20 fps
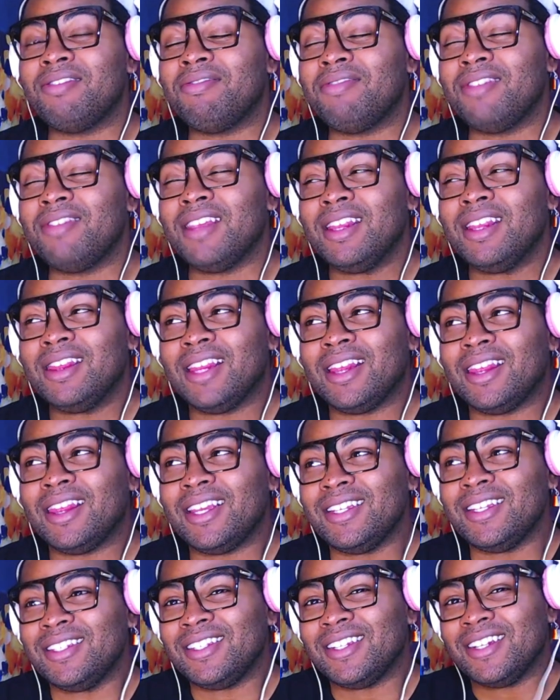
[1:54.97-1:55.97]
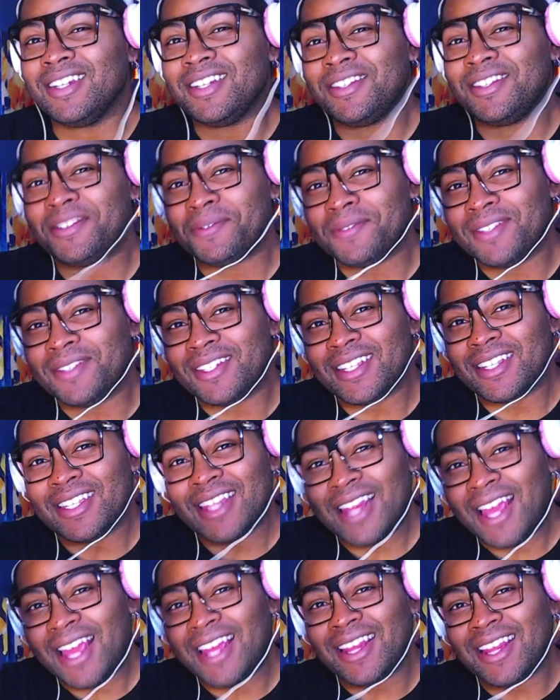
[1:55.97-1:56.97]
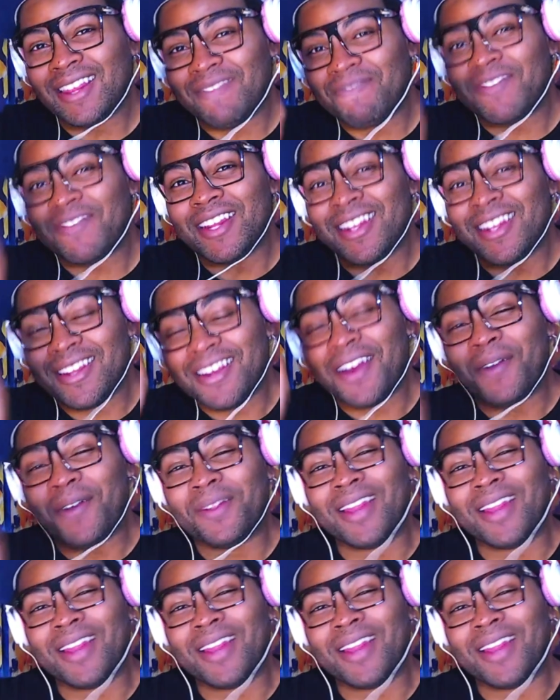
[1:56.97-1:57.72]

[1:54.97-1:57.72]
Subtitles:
the least you could do is just like the video.